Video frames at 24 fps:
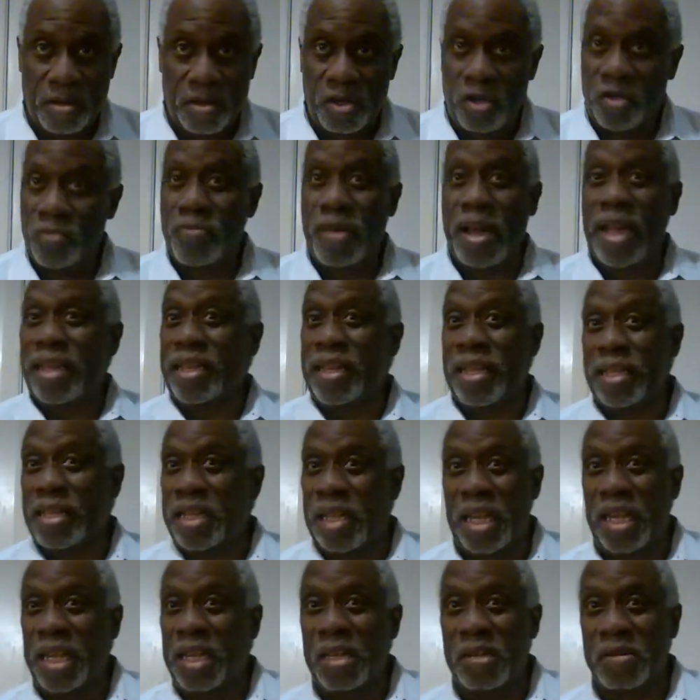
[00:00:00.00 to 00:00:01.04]
You may
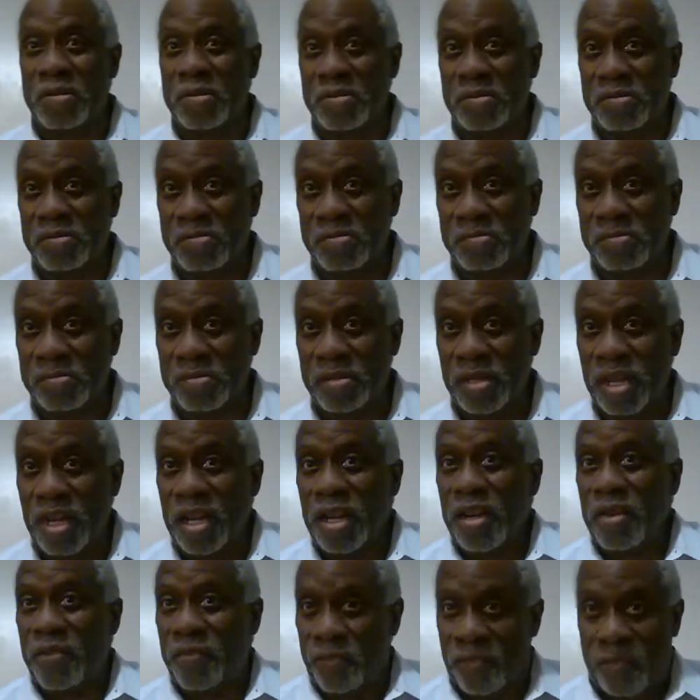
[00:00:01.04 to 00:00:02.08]
get killed
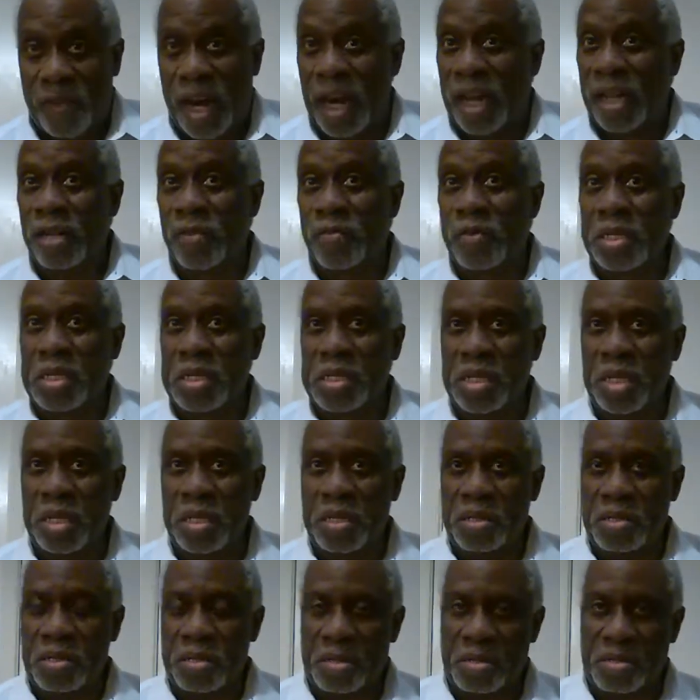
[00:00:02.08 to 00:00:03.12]
following
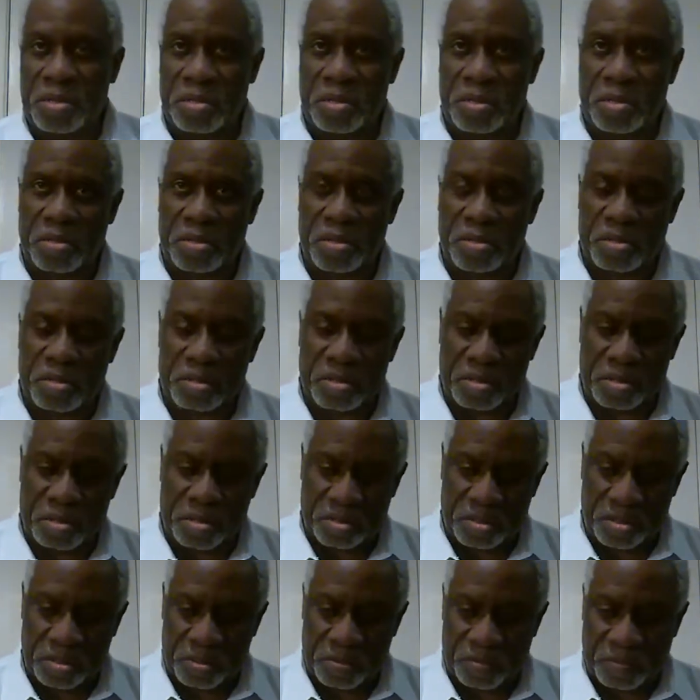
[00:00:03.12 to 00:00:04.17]

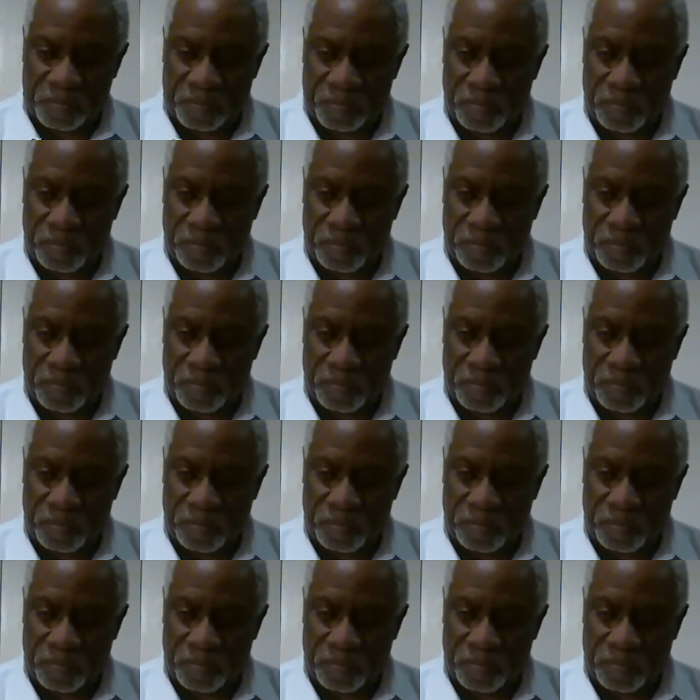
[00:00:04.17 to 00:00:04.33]
Jesus.